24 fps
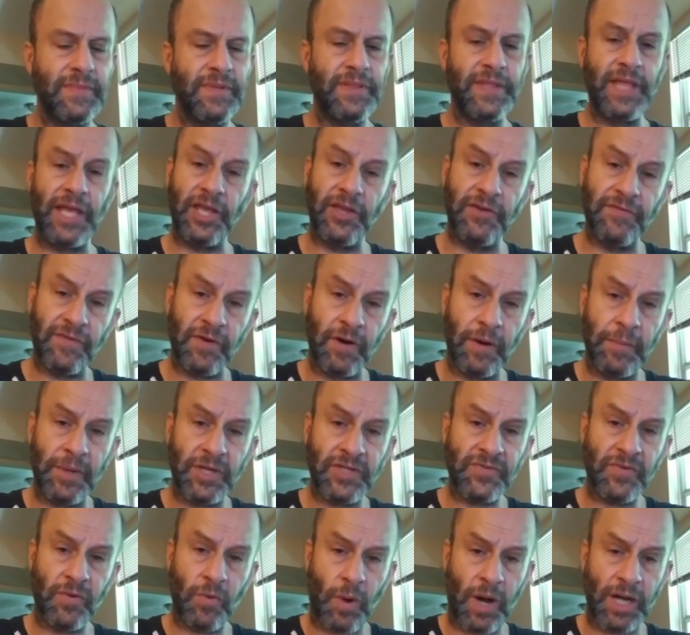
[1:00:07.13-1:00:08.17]
Thank you very
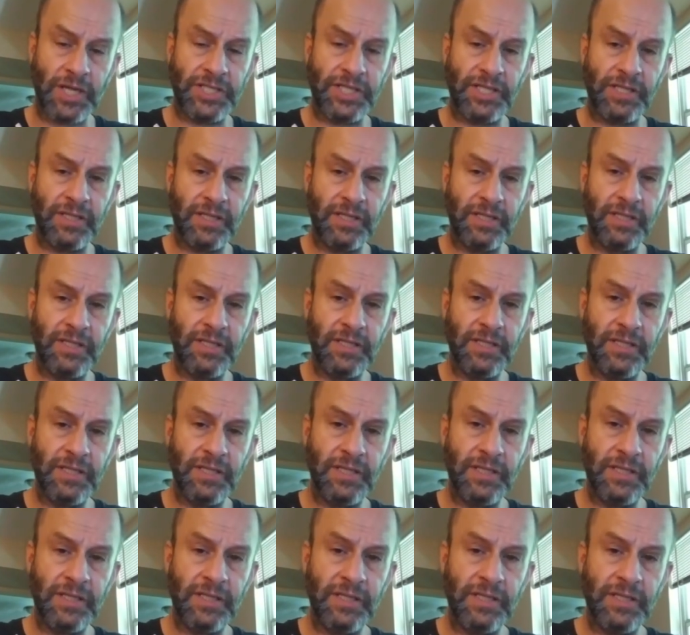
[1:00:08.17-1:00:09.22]
much for watching,
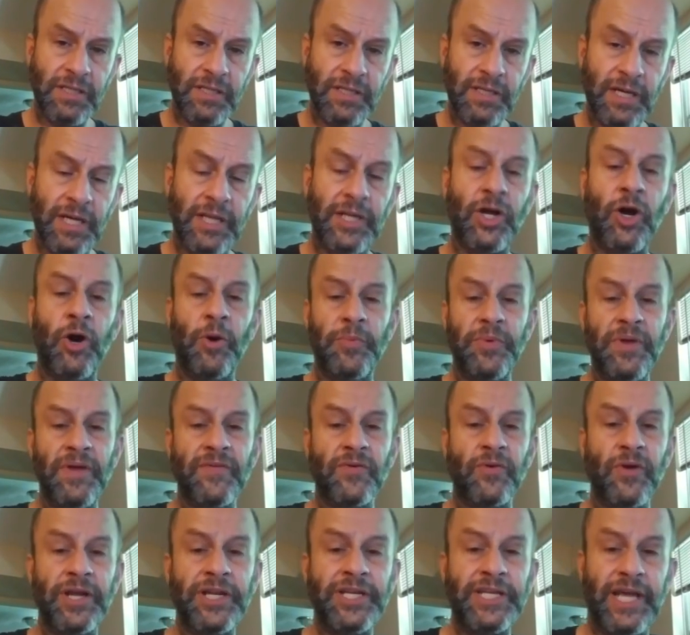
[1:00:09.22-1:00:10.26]
and I hope you have
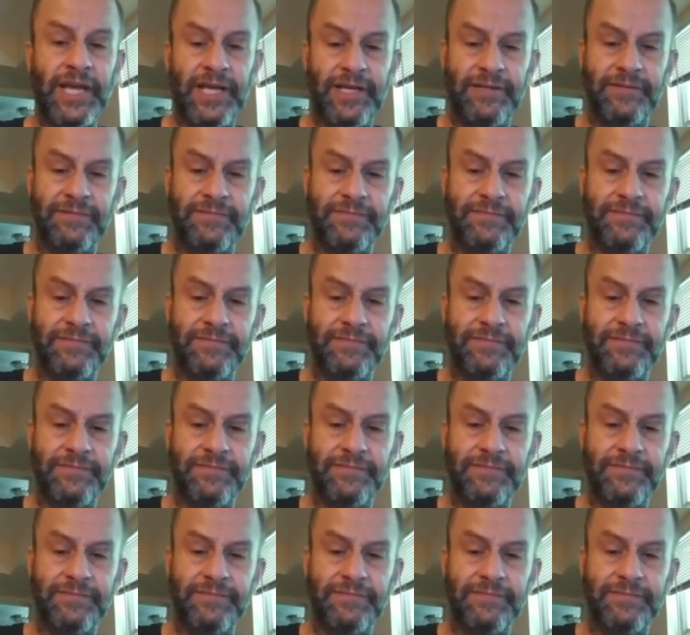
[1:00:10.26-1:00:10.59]
a great day.